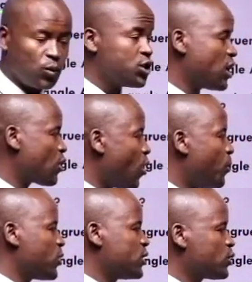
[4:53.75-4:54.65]
which are
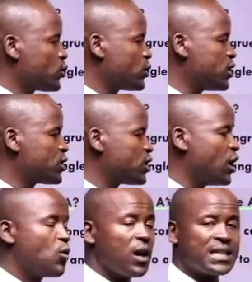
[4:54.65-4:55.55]
opposite to these
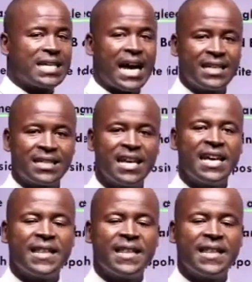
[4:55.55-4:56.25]
equal sides,